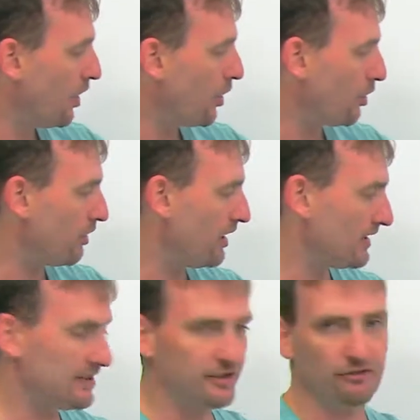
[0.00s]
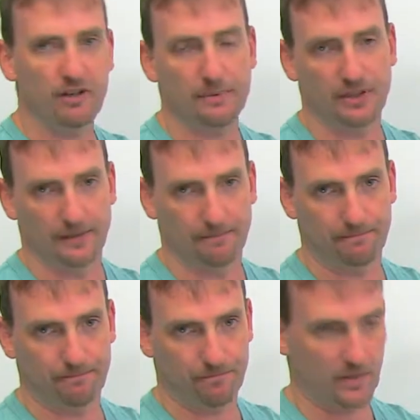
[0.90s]
Or a description
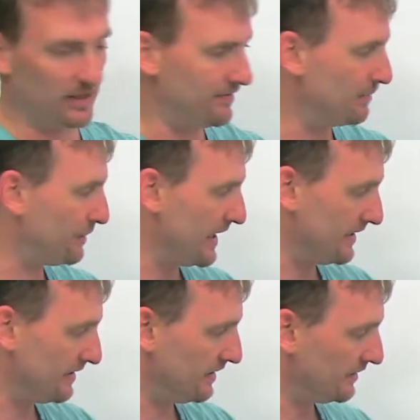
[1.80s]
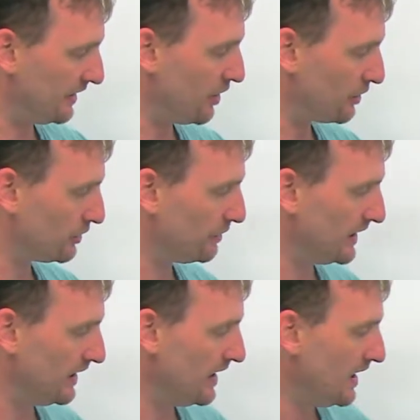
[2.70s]
of a place can also be,